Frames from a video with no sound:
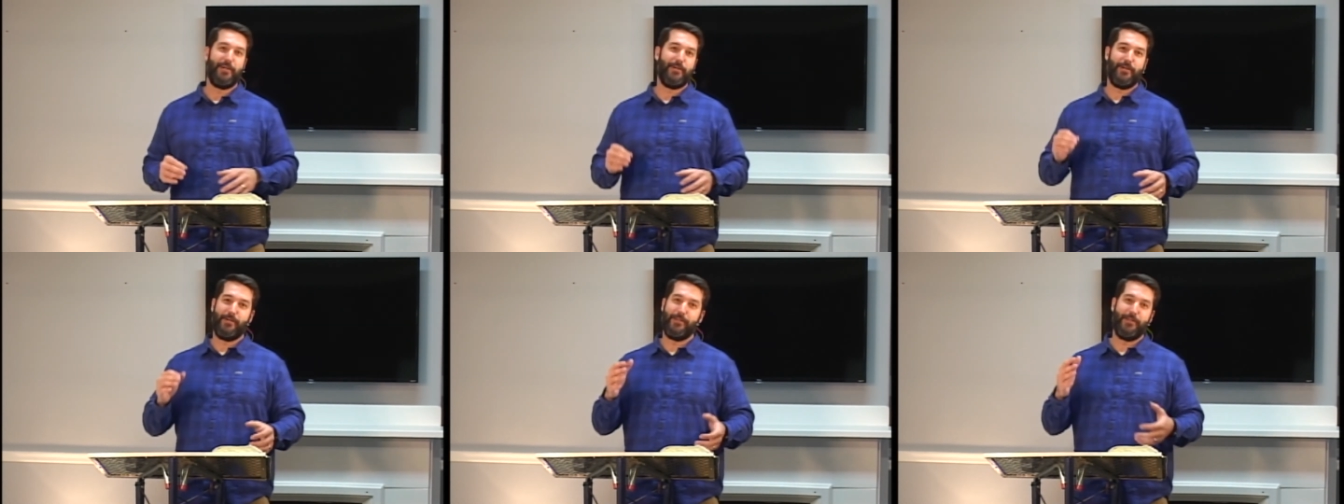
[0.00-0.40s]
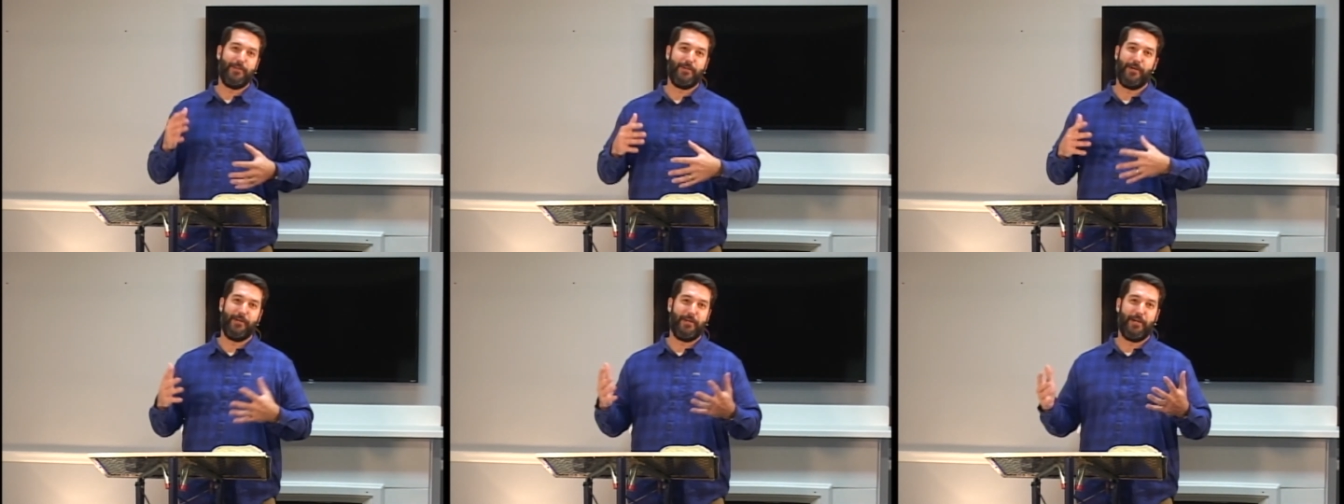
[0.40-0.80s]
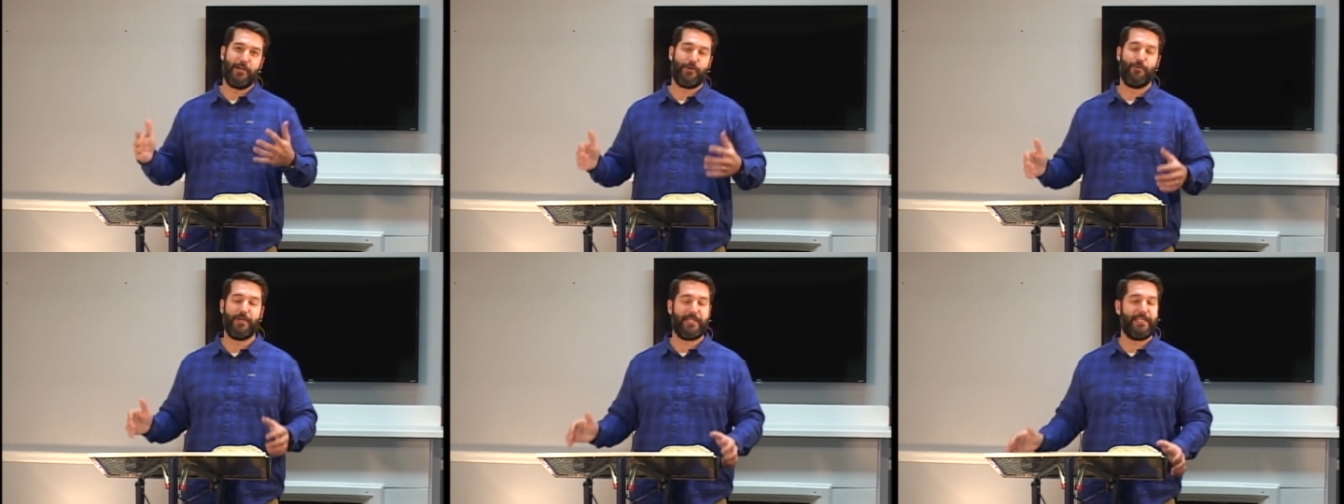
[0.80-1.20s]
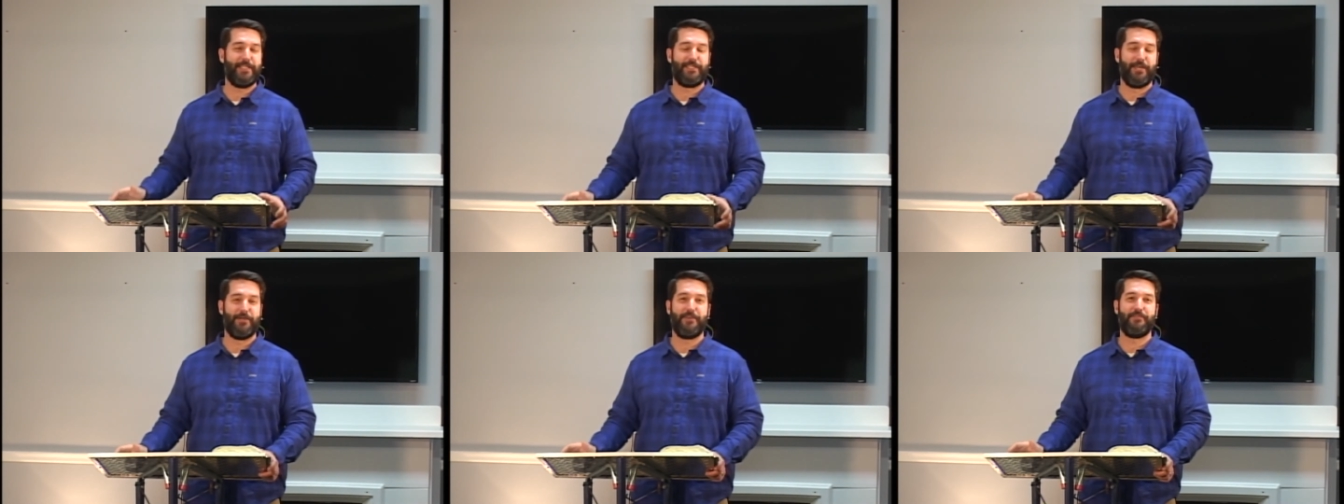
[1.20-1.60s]
here, a quick
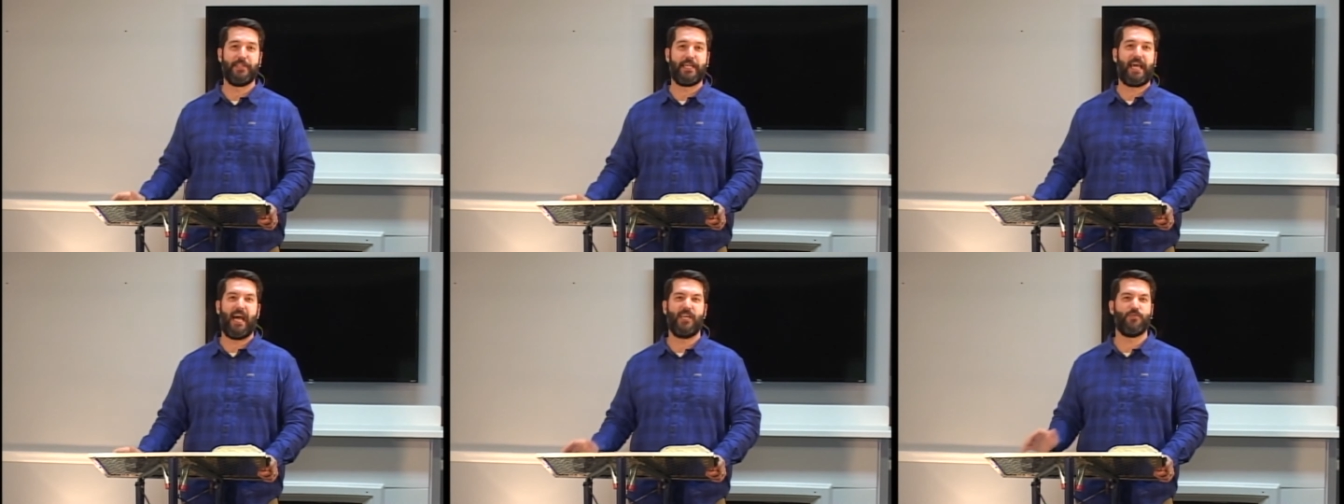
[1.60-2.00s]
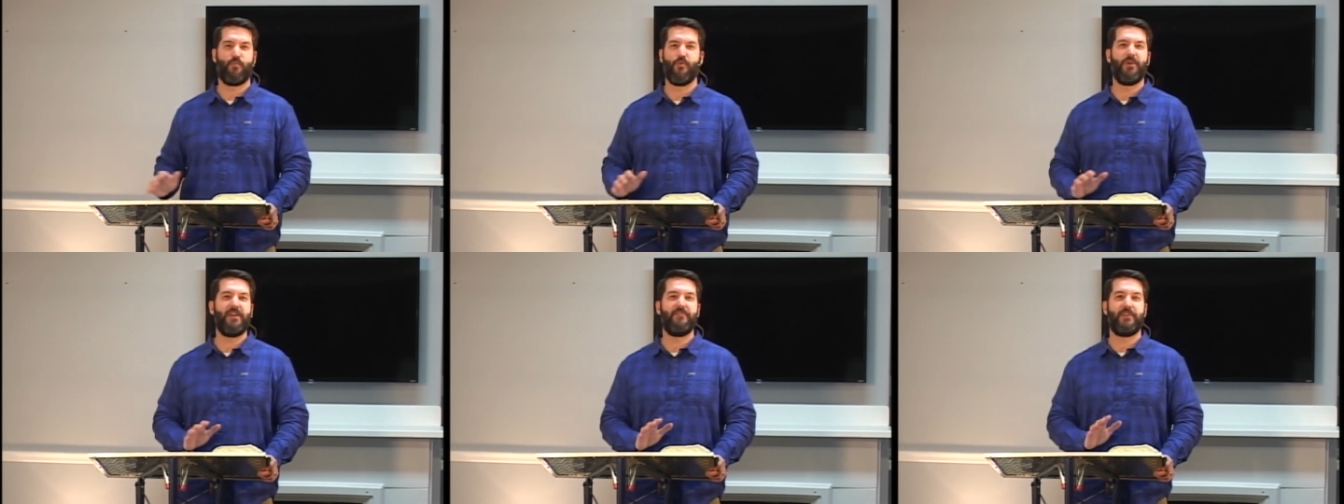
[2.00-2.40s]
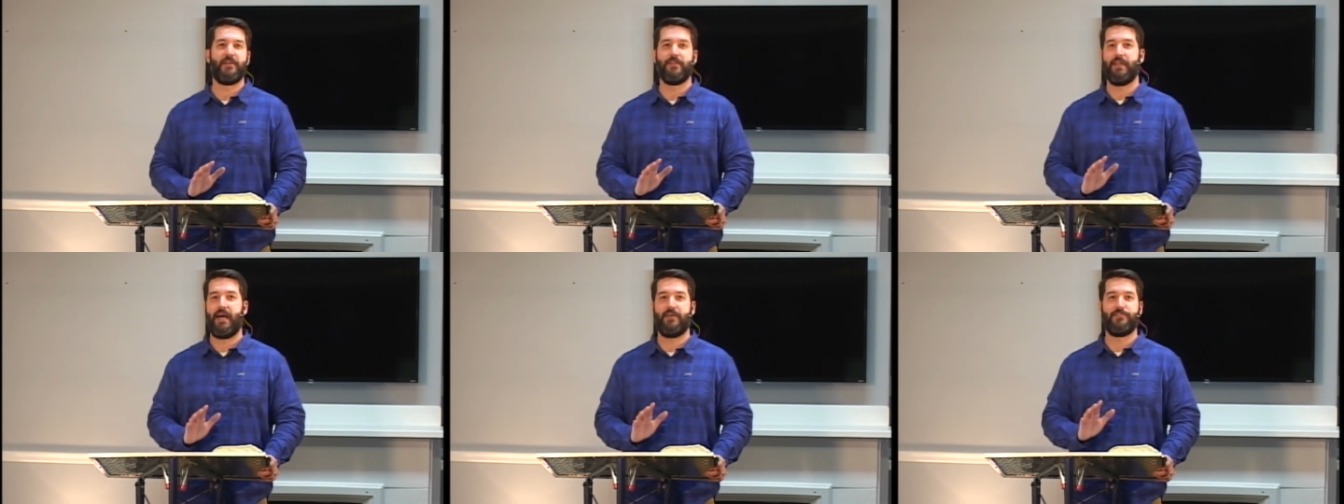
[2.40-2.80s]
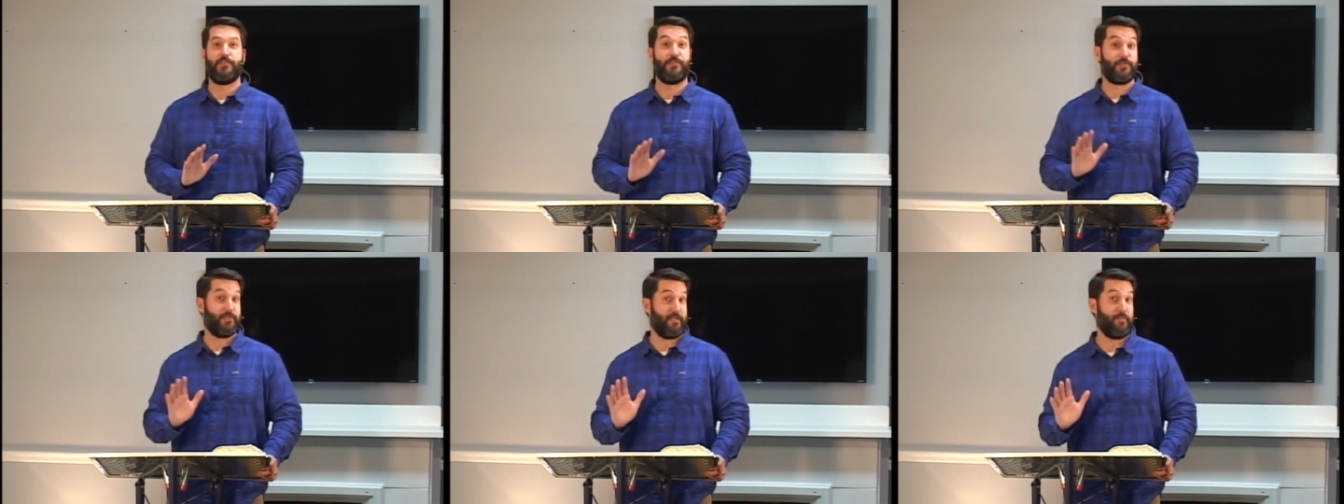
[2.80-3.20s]
detail, even the guys weren't even allowed
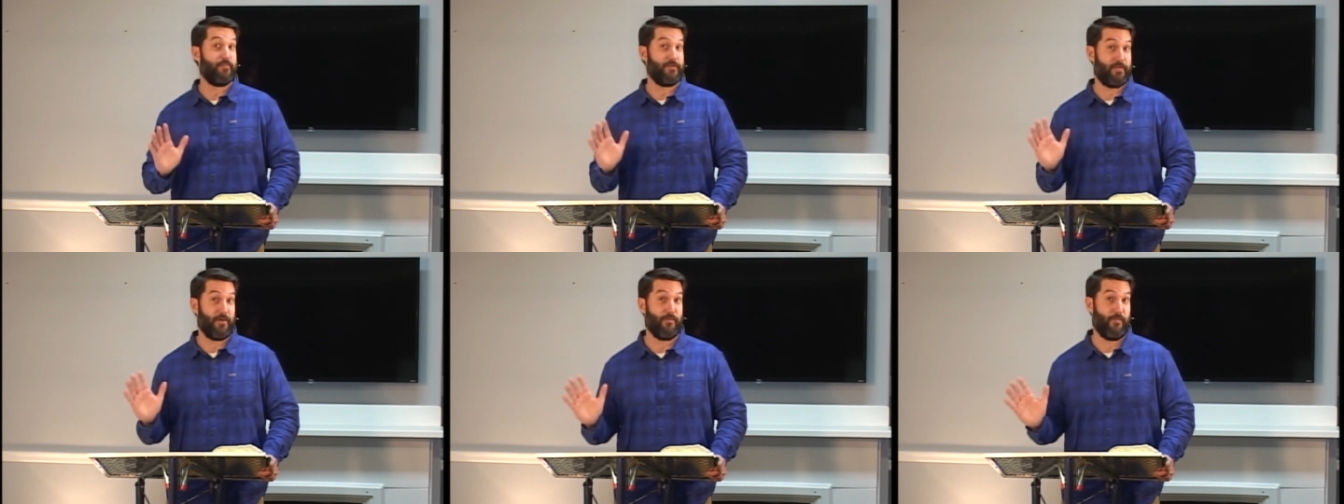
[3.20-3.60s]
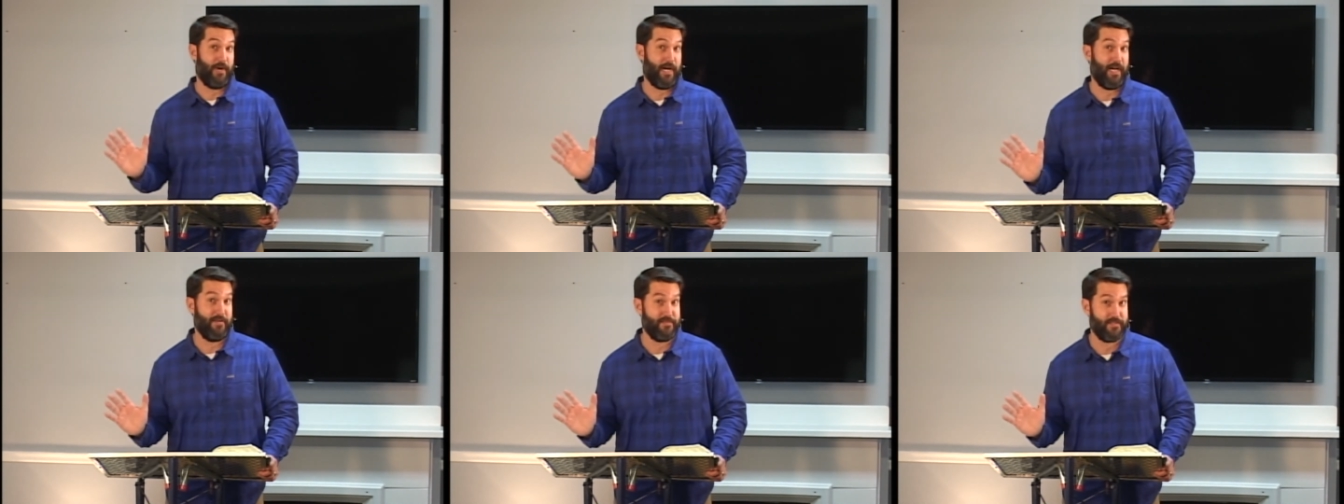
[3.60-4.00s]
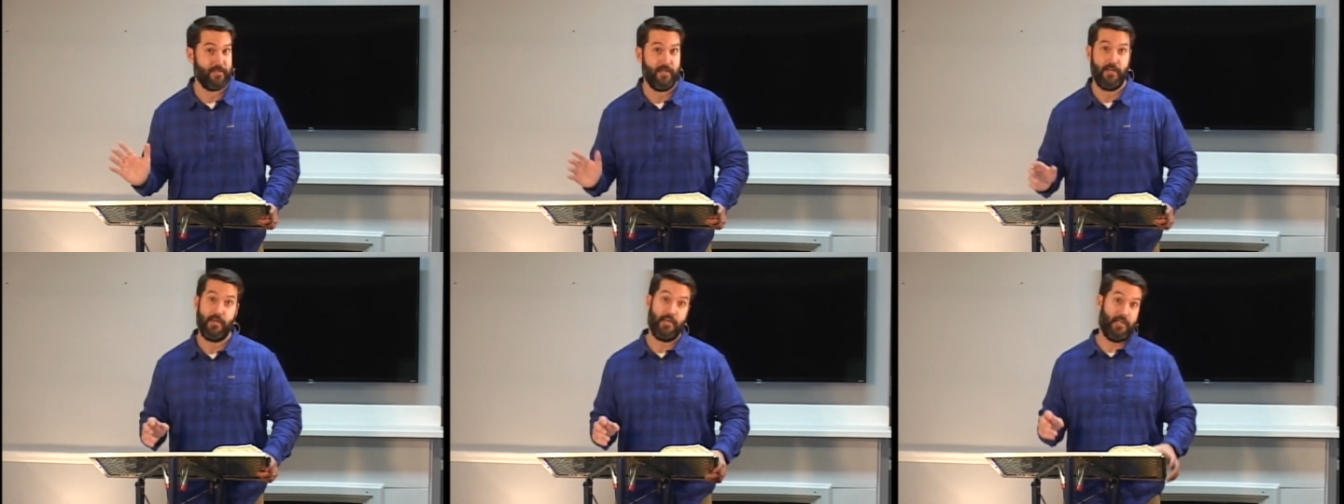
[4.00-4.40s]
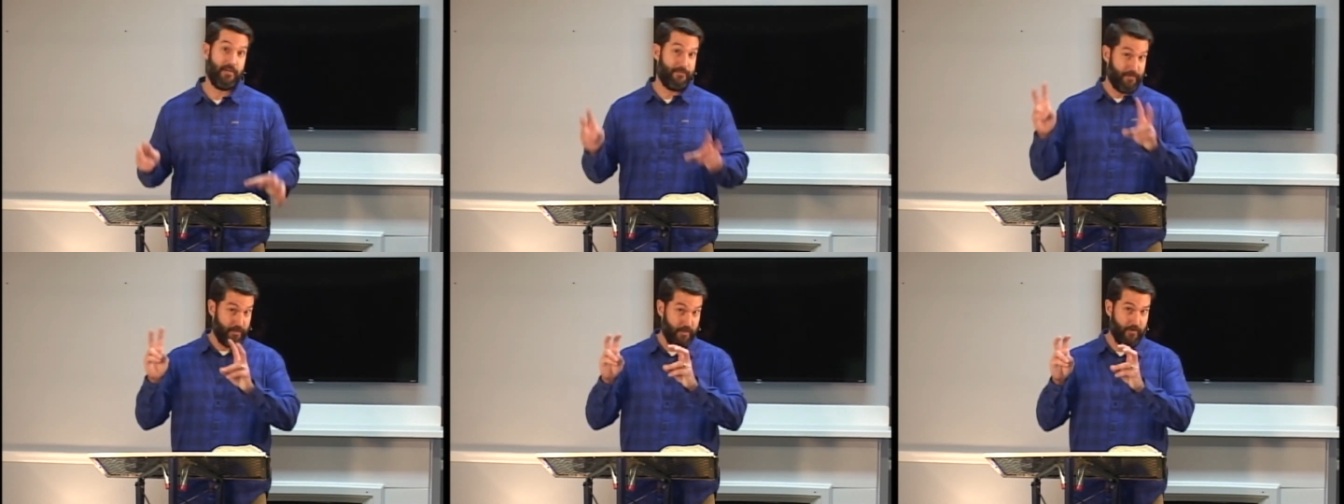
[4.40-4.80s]
to sleep with their wives,
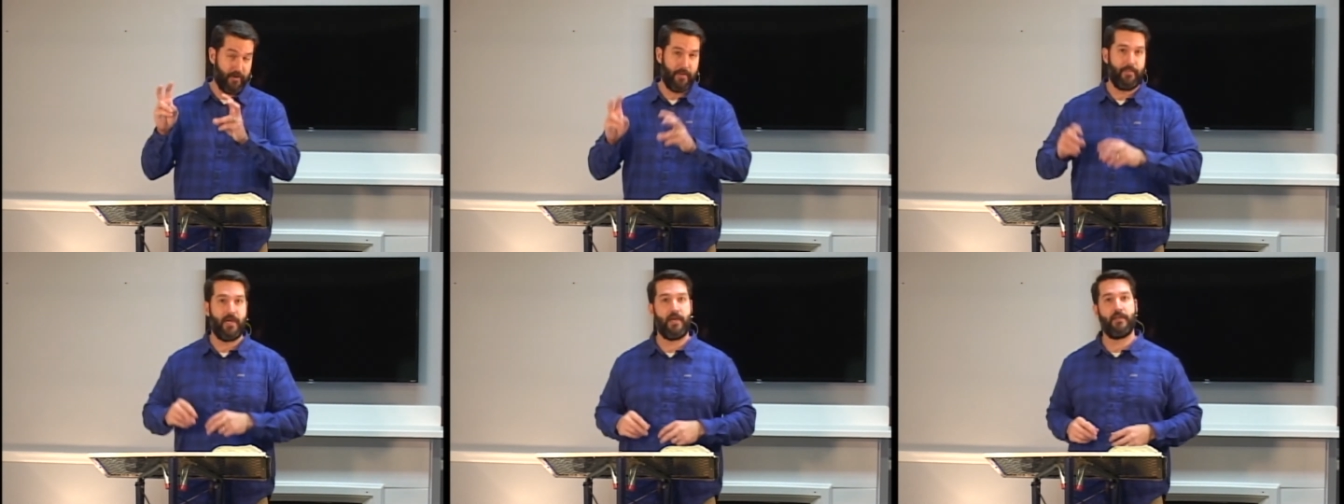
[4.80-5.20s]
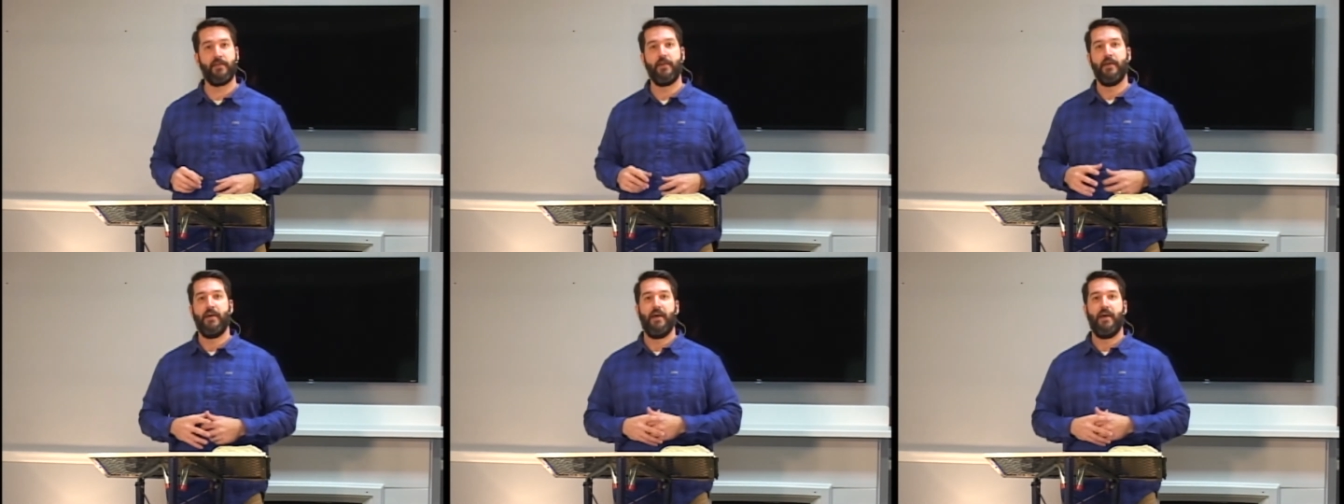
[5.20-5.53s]
if you know what I mean,